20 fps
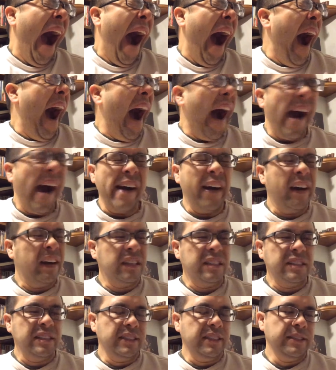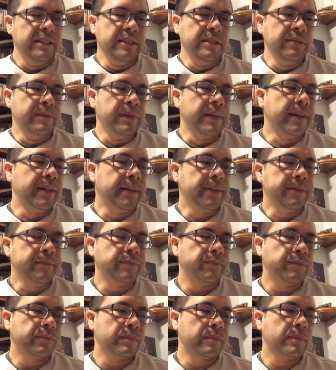hmm, excuse me,
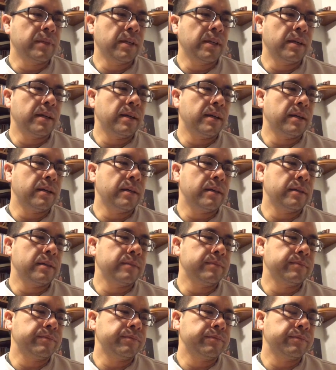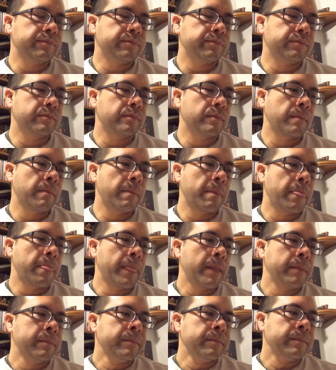um,
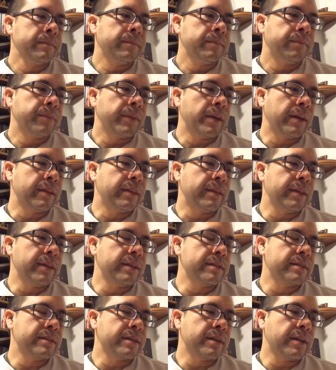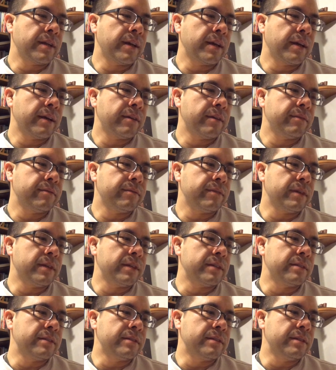I think it's going to have
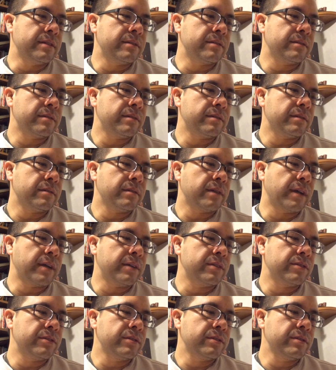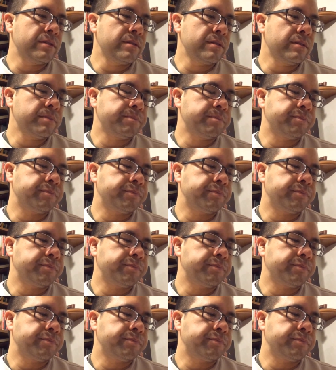uh, diesel engines.